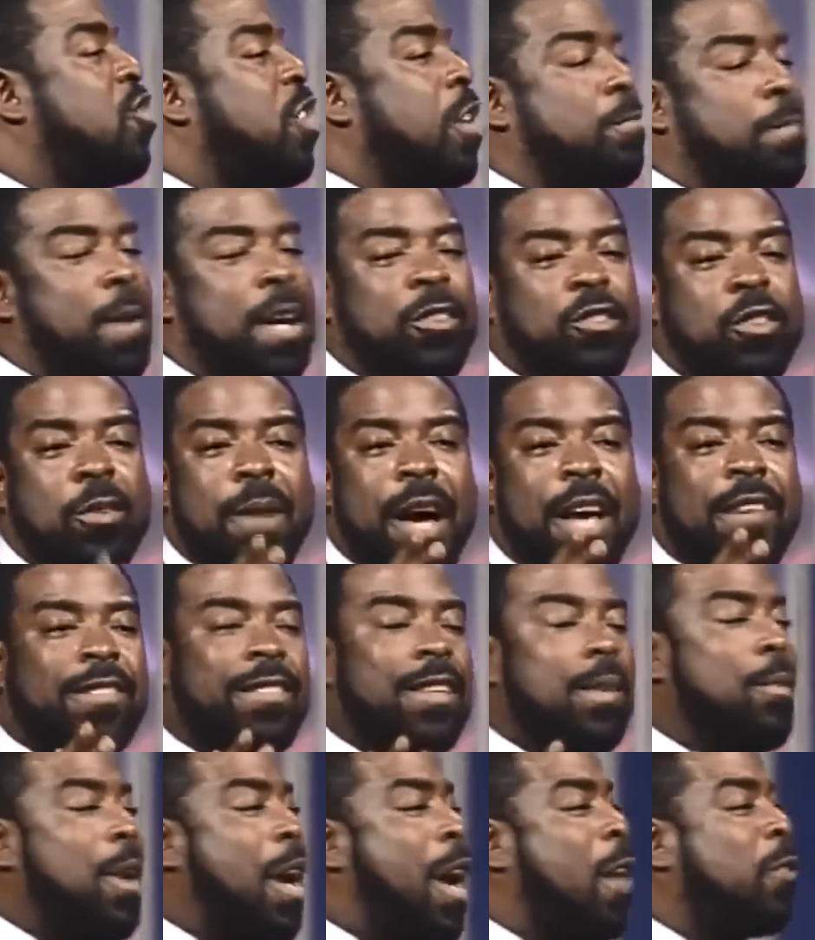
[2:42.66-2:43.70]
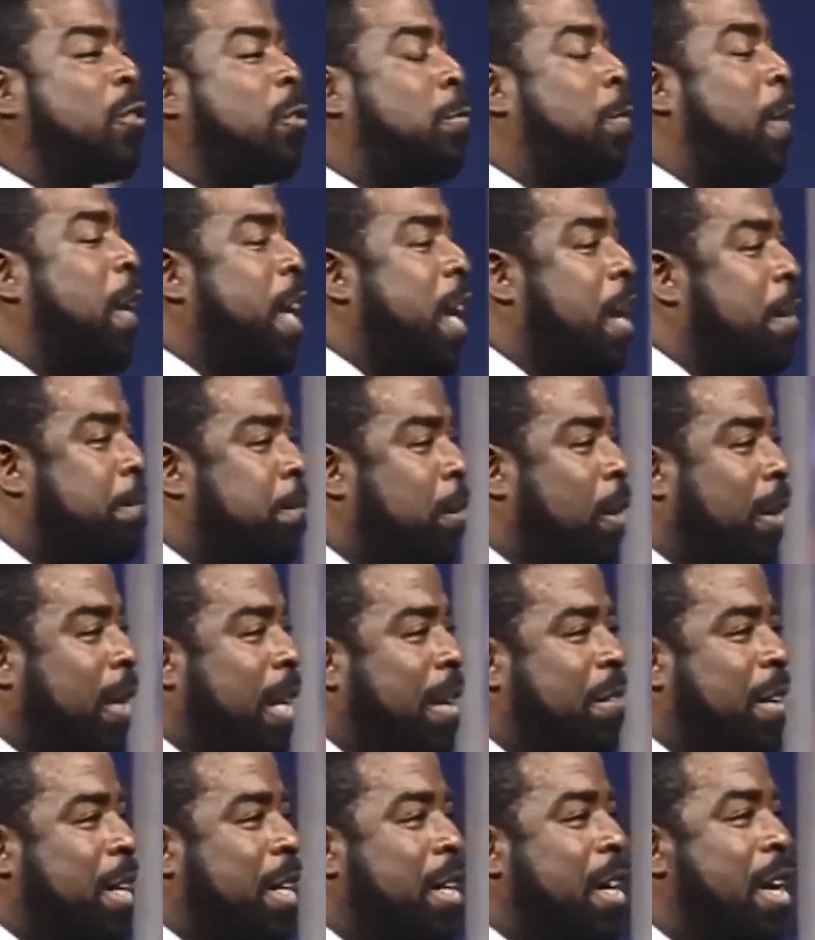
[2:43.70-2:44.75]
She'd been to my seminar speaking for a
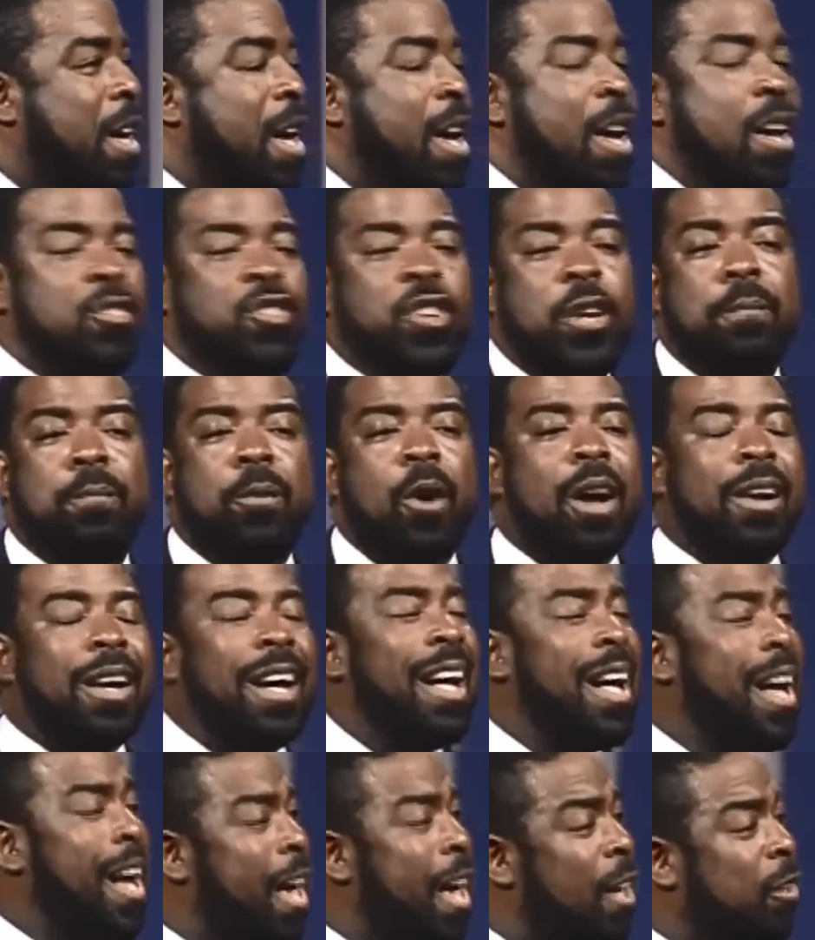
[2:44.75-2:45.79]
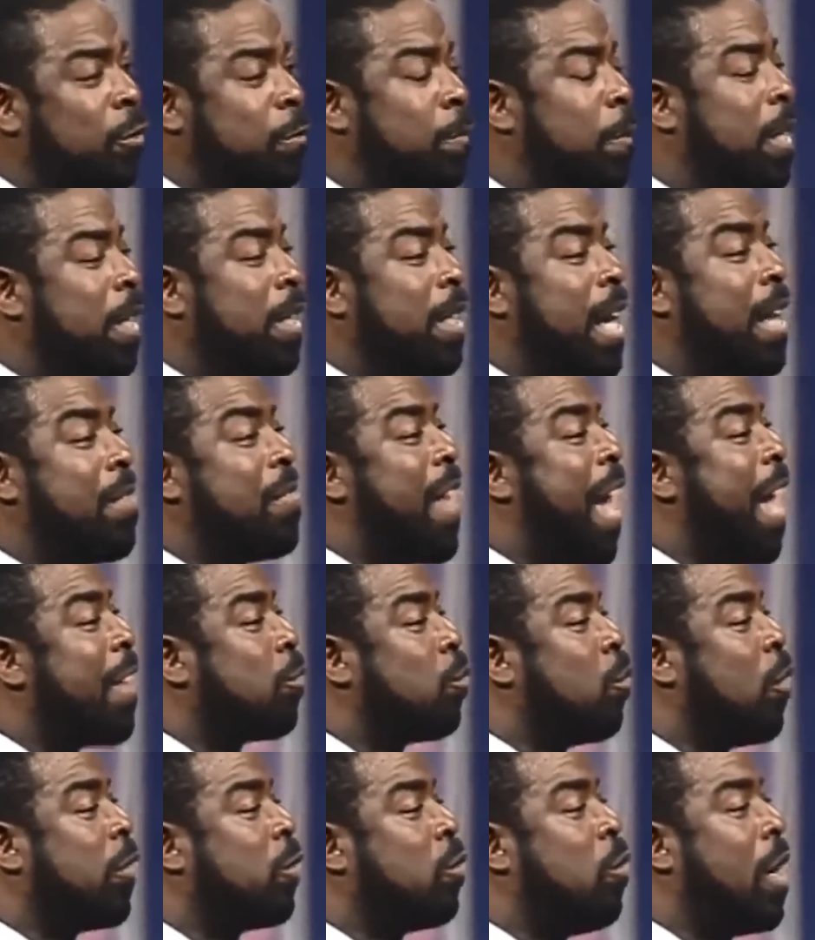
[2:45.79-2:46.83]
living. She brought her husband, and
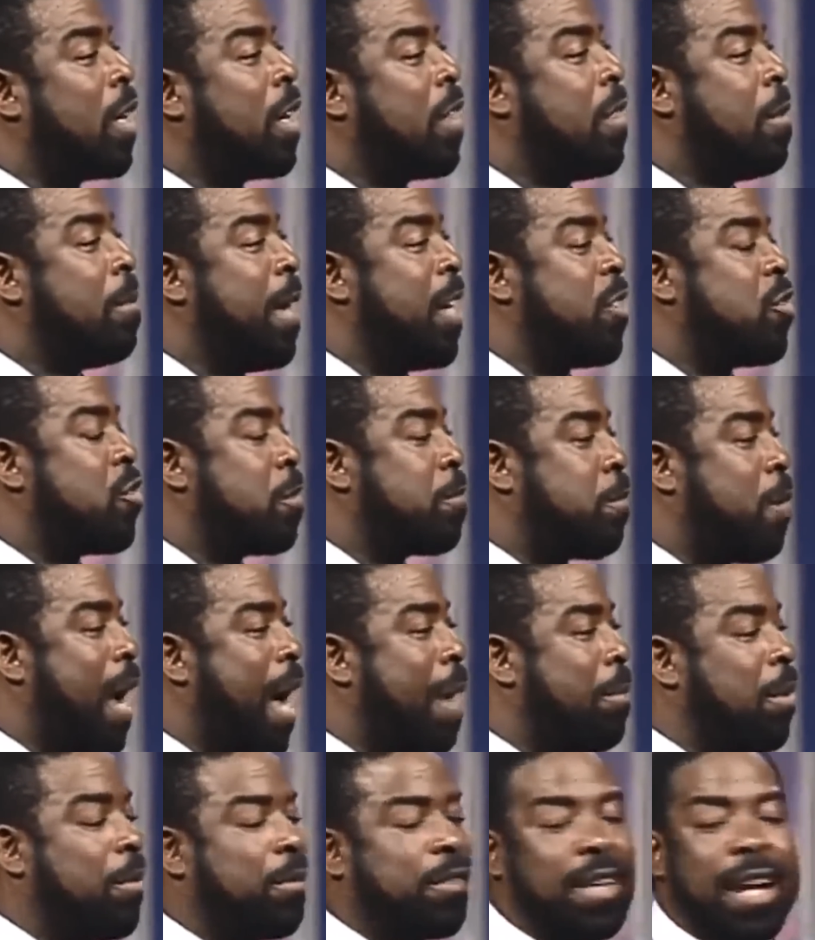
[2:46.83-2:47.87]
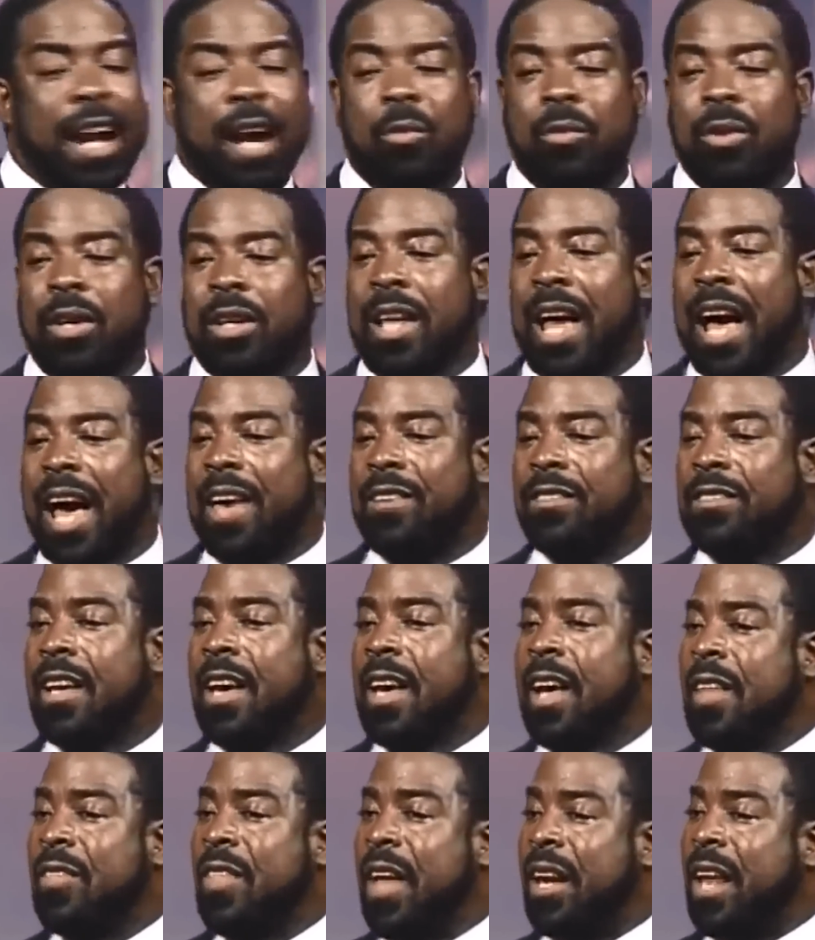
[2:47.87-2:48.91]
that was one of the major problems that I realized
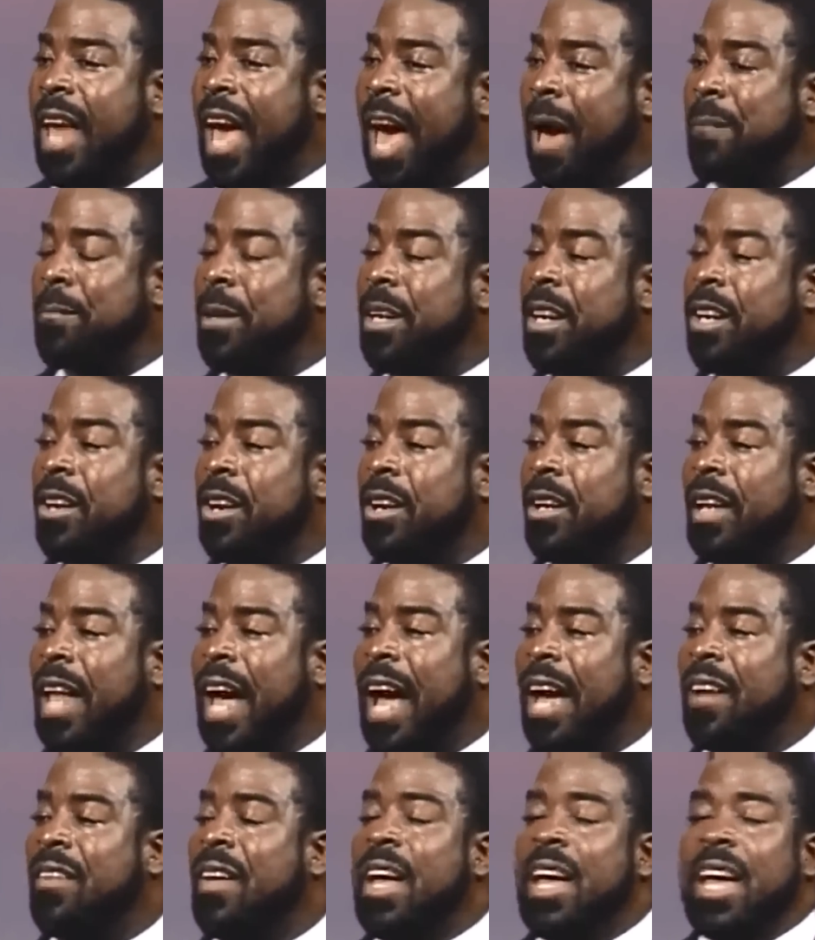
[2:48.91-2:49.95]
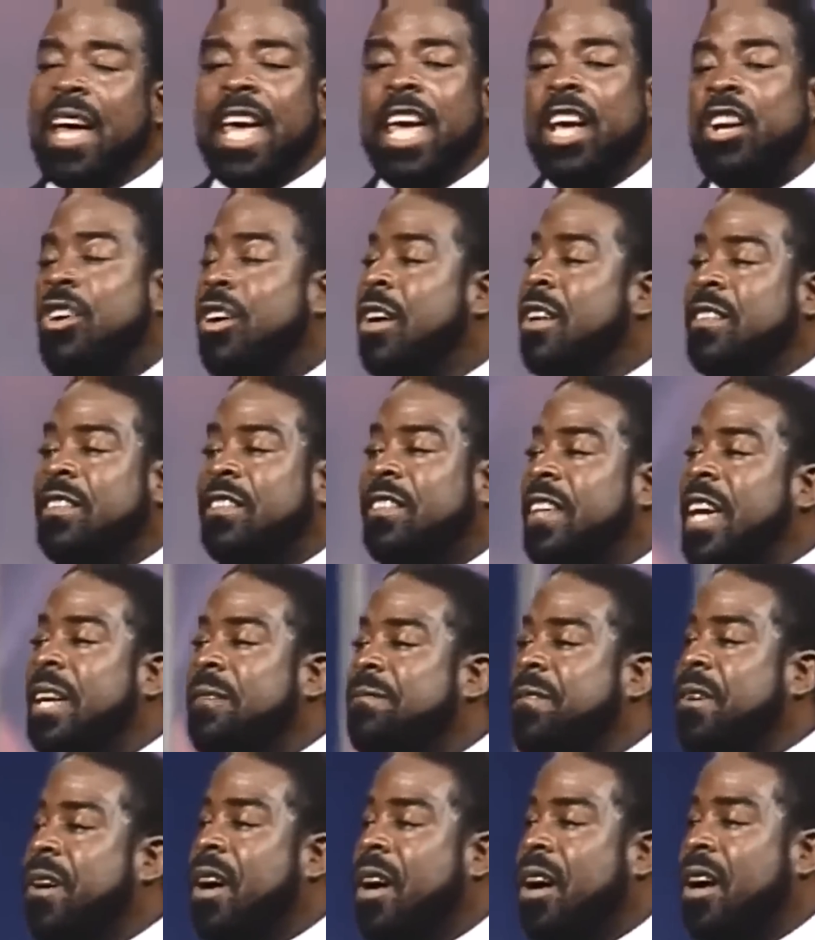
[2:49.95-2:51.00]
that happened in her life. He couldn't see
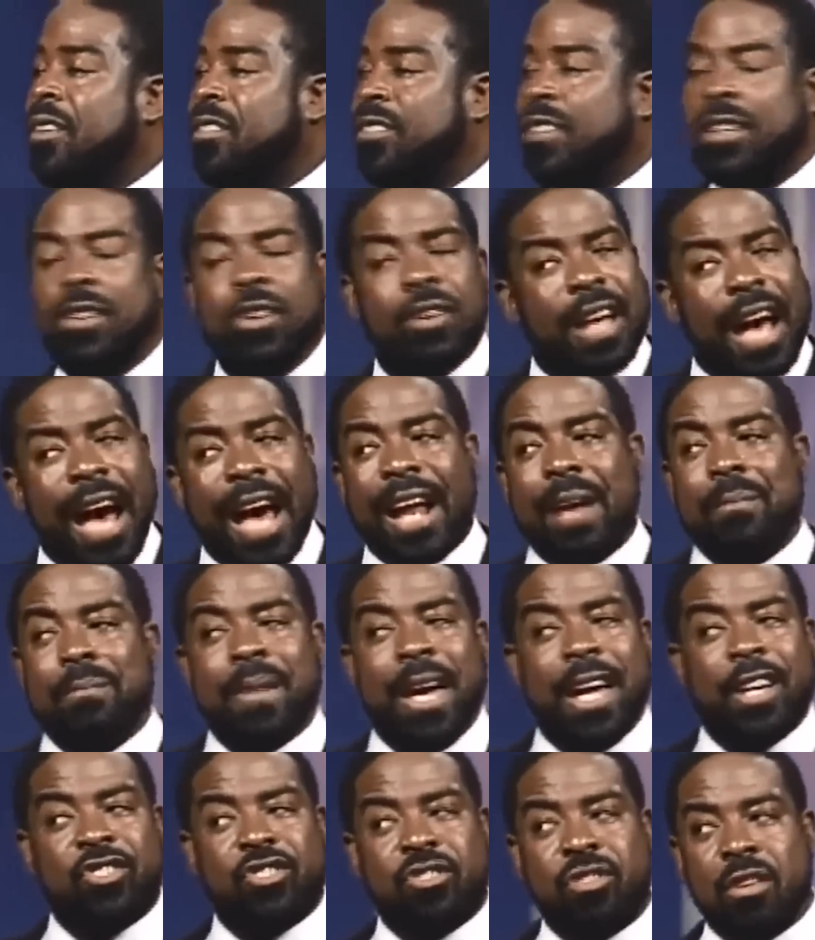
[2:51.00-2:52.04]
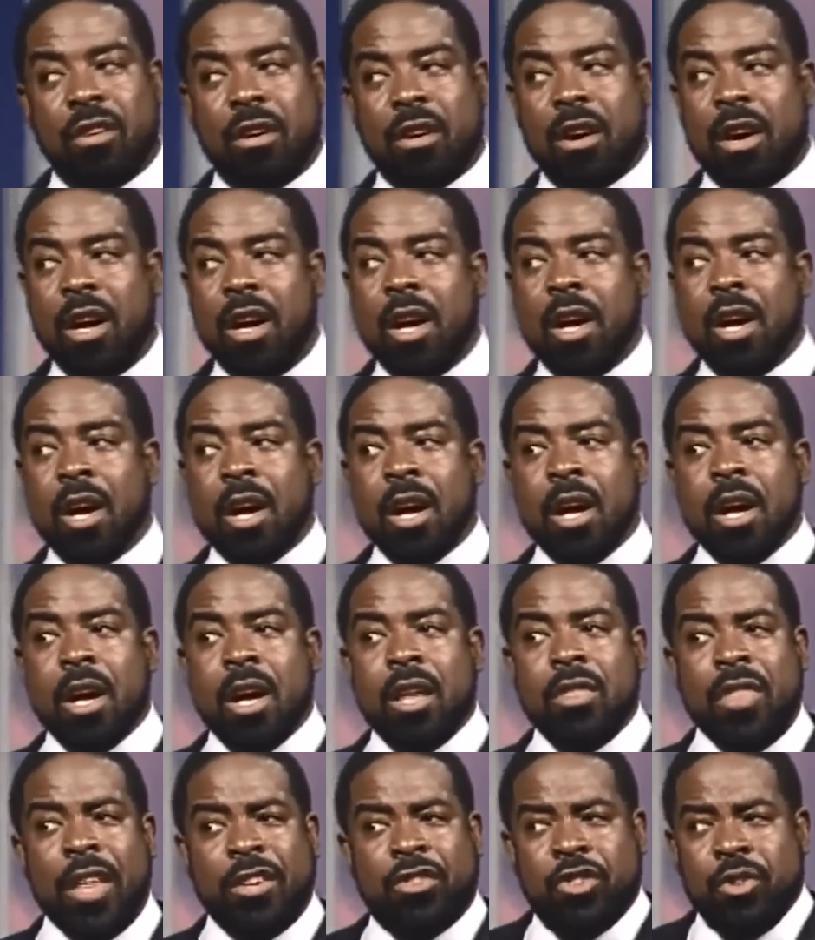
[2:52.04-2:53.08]
it for her. So you got to make sure
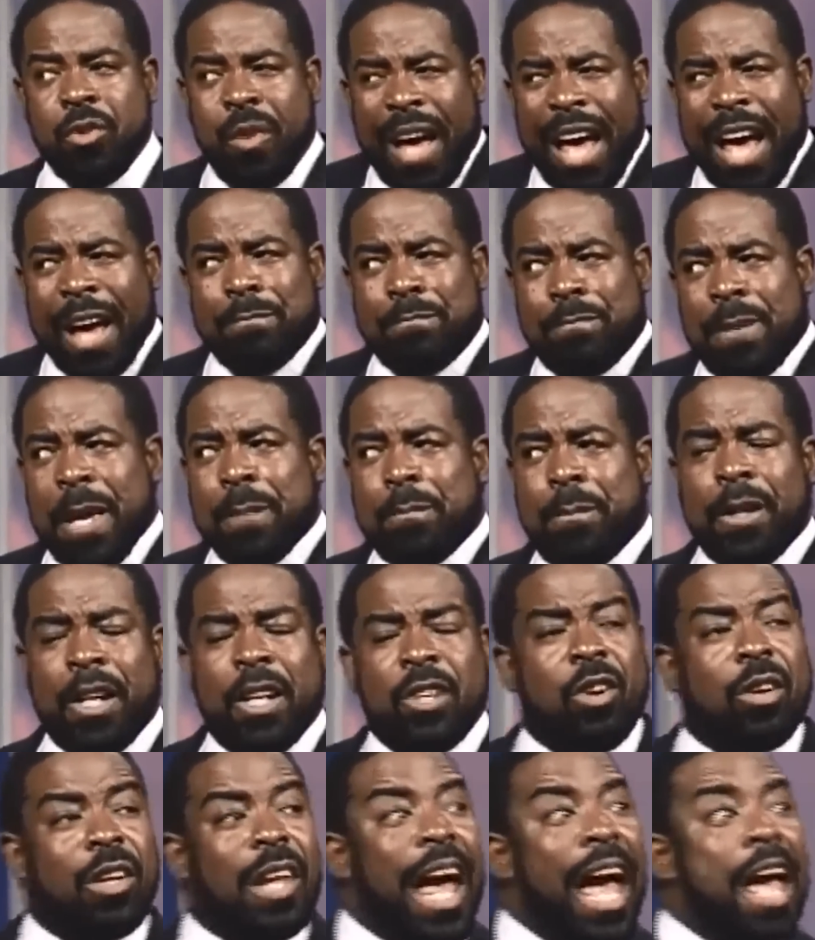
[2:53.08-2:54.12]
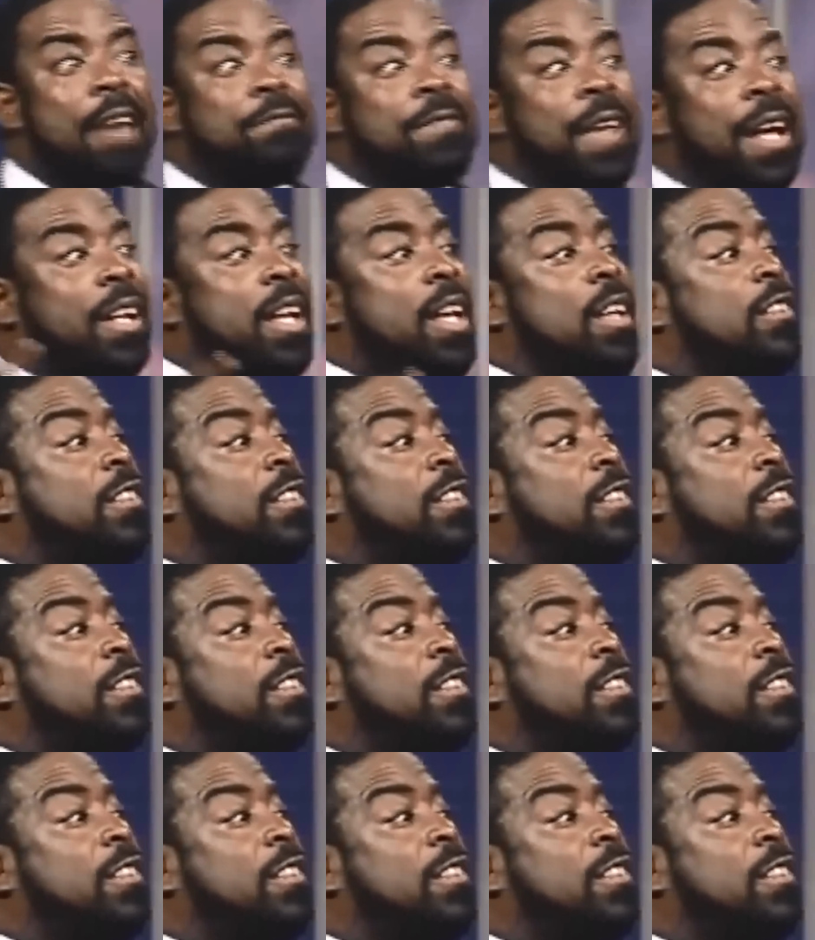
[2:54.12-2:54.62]
that you have people in your life that